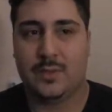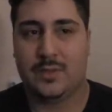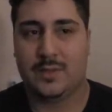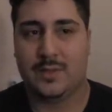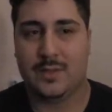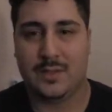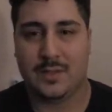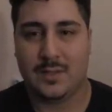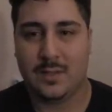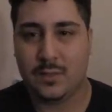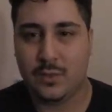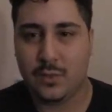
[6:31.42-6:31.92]

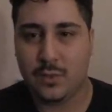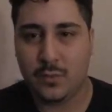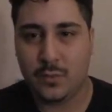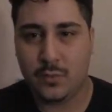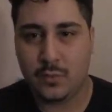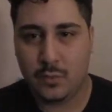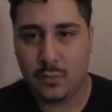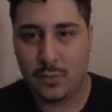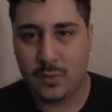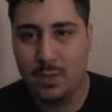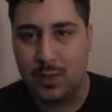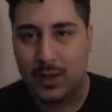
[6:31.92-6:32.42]
this
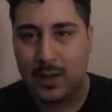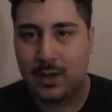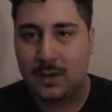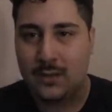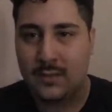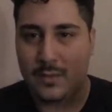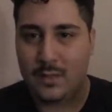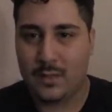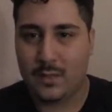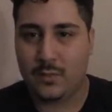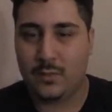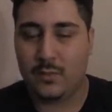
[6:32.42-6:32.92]
new
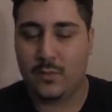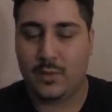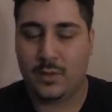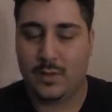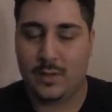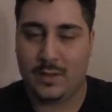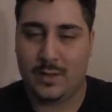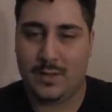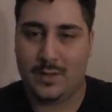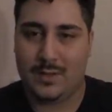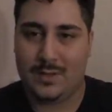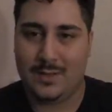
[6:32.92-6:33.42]
thing where
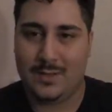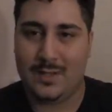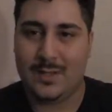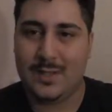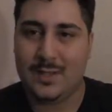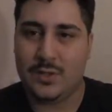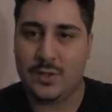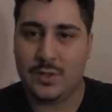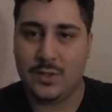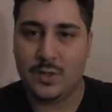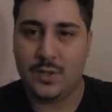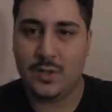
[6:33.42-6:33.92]
it
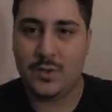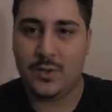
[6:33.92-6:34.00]
lets you know